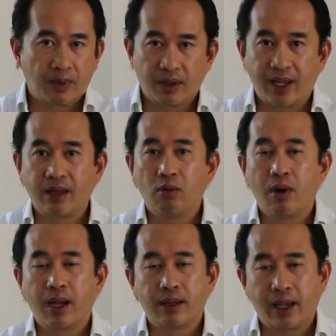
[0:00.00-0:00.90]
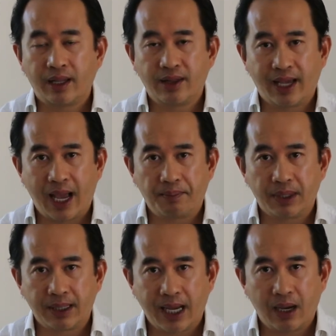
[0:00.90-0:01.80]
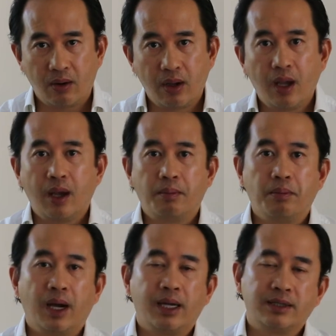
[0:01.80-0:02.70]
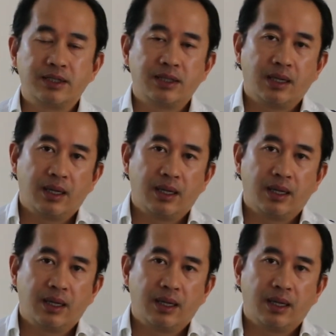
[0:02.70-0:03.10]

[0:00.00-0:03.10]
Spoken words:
They don't want anything happen now, but